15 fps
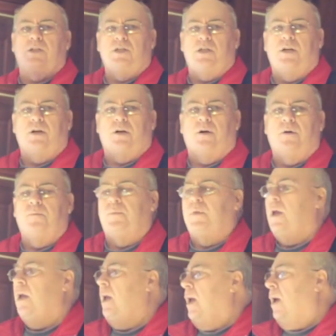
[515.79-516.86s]
a year
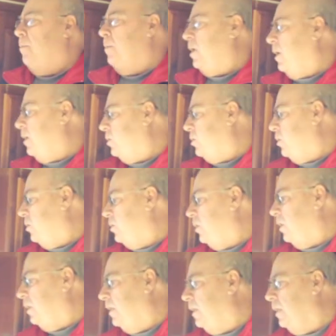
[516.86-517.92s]
because there's
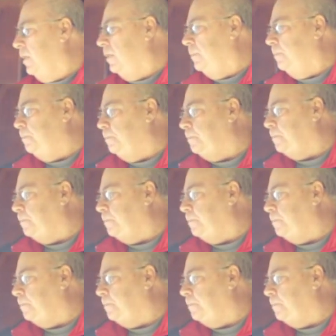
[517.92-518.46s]
a little